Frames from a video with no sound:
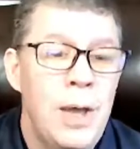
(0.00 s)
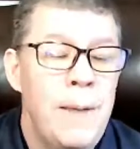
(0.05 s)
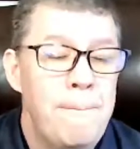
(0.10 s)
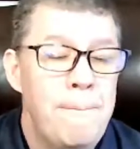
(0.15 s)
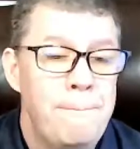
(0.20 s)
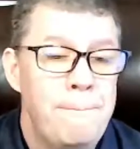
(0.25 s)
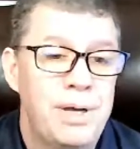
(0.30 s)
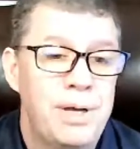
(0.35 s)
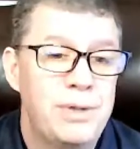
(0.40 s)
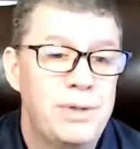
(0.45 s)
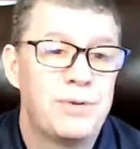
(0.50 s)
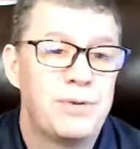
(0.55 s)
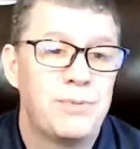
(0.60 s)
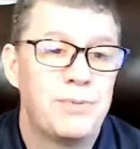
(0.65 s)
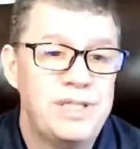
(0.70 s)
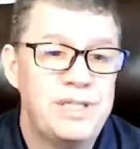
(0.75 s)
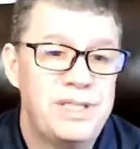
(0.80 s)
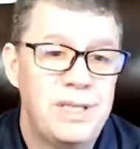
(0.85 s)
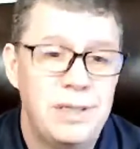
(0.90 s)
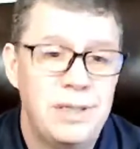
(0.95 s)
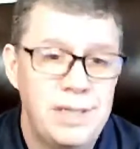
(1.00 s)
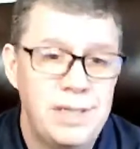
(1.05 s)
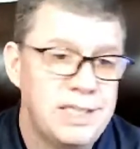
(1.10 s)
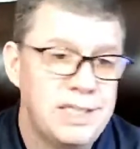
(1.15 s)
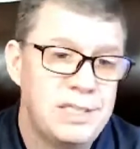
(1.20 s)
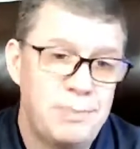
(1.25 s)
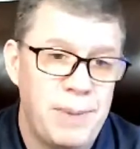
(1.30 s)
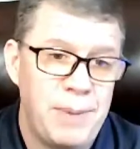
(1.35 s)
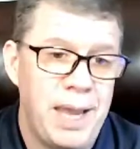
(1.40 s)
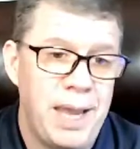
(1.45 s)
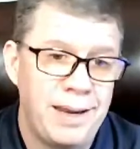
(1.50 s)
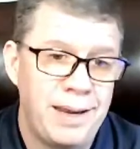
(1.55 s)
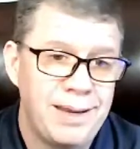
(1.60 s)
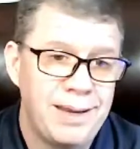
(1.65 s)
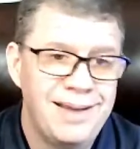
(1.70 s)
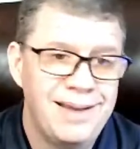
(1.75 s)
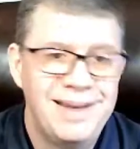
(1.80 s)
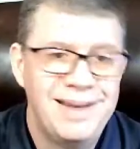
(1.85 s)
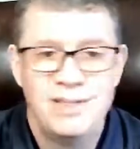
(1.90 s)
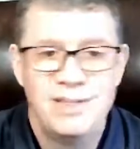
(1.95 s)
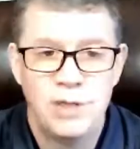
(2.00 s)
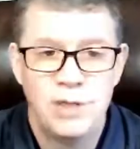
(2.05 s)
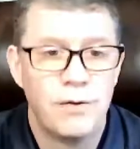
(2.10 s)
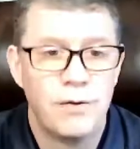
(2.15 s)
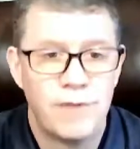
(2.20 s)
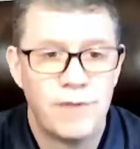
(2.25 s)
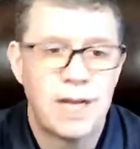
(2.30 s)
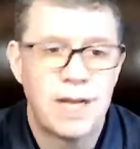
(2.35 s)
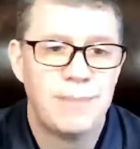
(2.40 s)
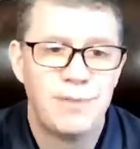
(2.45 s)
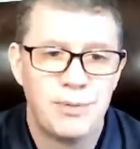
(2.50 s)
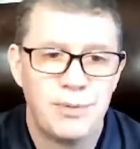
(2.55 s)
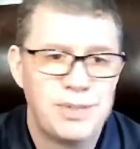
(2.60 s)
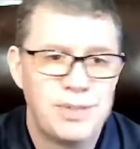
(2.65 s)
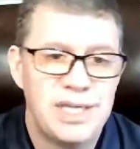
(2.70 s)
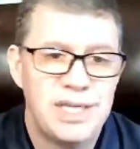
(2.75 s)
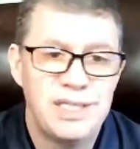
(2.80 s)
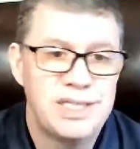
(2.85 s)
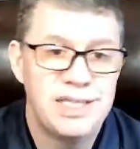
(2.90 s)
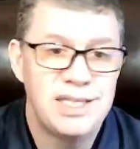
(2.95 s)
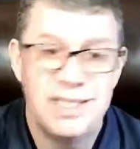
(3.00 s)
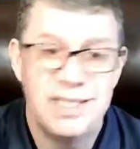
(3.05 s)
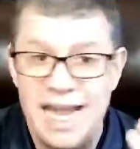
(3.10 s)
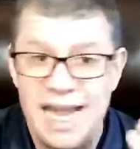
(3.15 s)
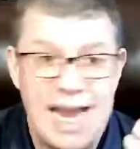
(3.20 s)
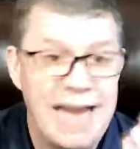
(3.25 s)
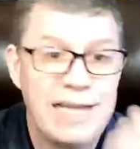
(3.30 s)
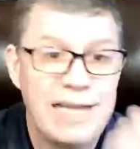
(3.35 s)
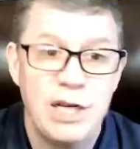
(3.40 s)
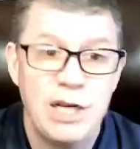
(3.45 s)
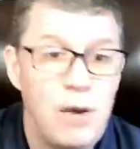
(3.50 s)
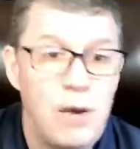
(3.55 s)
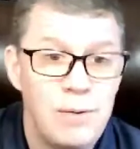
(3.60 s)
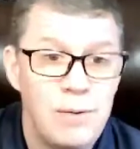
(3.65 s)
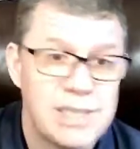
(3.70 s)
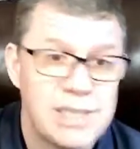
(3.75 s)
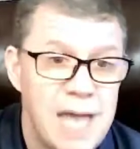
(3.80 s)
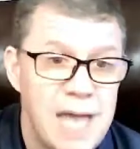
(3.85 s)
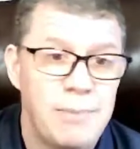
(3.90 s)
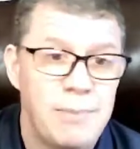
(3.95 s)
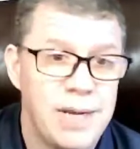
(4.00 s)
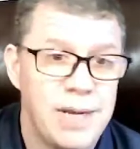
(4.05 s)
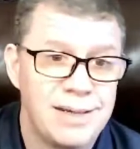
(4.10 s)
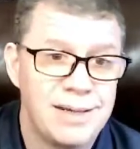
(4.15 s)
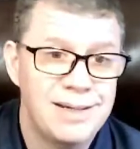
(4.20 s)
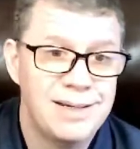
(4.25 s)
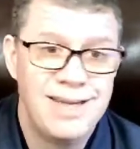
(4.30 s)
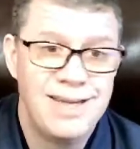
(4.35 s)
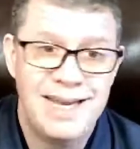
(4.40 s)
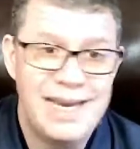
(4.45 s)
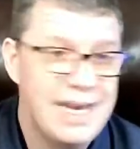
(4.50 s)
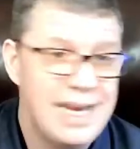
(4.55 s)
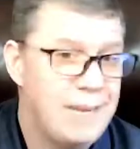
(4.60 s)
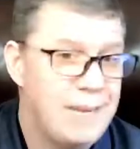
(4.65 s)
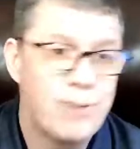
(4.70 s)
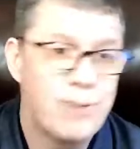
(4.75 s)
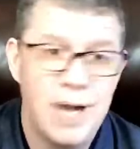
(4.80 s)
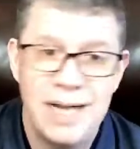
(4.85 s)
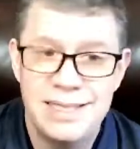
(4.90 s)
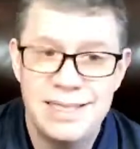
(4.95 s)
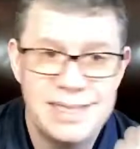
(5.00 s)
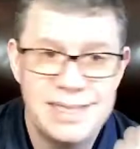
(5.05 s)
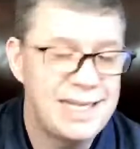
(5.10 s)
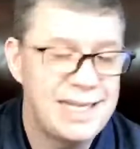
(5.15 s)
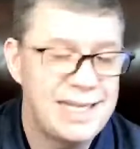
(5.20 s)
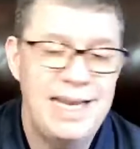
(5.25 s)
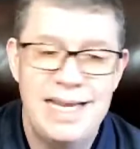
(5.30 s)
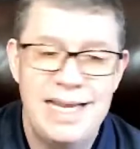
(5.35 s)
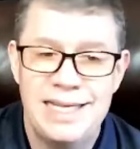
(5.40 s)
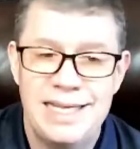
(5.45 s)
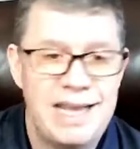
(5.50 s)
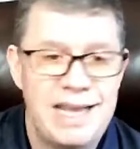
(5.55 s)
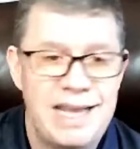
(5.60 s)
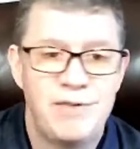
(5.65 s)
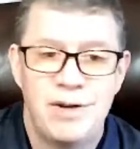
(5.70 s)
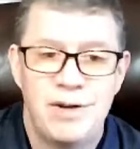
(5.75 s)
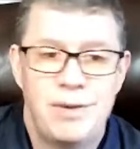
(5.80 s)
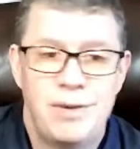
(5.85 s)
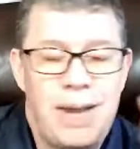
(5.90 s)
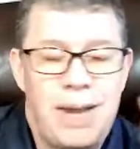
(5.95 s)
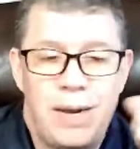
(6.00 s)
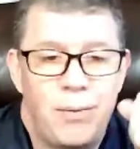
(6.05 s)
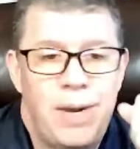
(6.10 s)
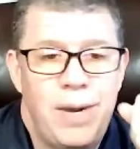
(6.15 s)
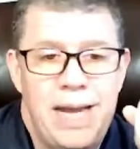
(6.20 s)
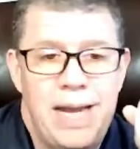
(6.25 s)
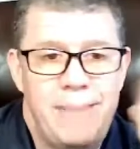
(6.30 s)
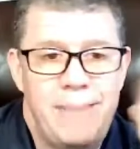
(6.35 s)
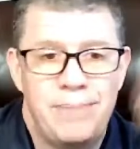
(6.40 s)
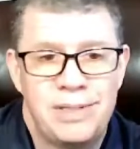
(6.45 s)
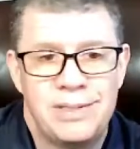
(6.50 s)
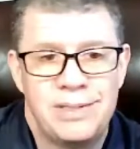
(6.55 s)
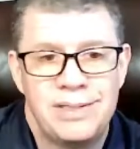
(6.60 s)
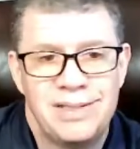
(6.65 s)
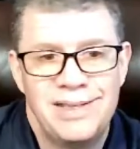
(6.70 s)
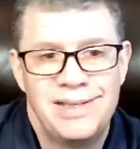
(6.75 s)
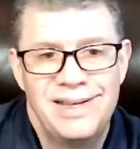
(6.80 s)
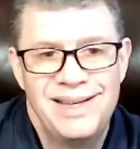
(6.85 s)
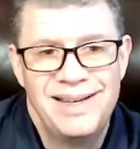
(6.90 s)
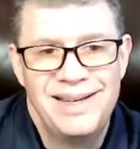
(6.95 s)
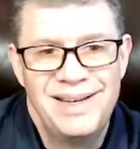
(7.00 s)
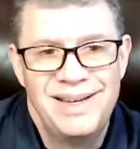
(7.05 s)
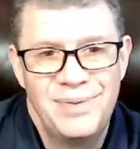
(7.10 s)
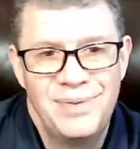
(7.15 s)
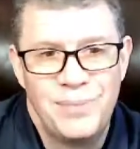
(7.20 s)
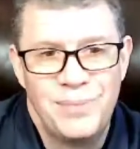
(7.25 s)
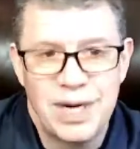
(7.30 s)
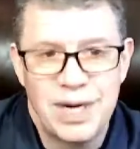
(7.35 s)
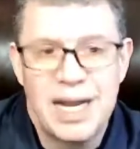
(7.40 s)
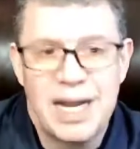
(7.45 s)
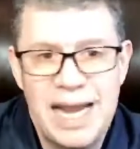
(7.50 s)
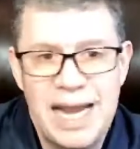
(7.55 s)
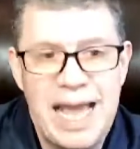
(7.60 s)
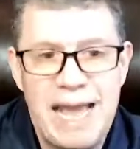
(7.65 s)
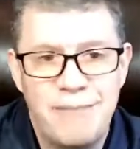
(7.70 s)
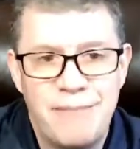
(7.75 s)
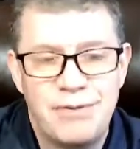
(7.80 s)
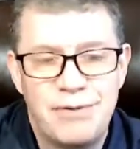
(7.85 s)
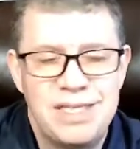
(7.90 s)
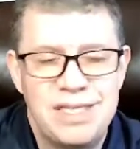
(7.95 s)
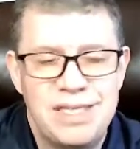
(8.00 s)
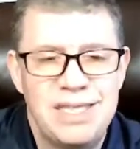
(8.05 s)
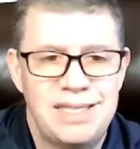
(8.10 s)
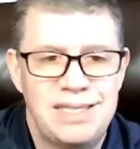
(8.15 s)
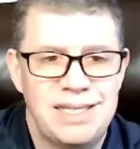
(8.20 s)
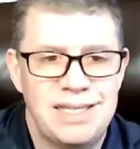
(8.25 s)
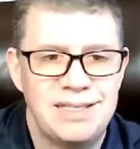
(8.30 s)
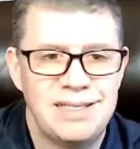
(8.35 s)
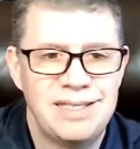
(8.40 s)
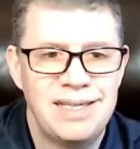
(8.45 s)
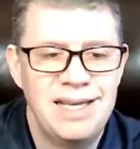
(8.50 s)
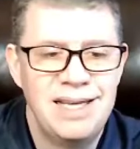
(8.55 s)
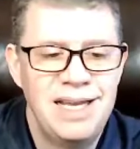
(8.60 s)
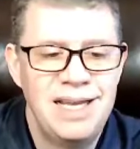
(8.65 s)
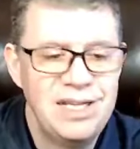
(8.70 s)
build a resilience bank to overcome the resistance that I know is coming in any project, any endeavor, no matter what happens, we're going to have resistance.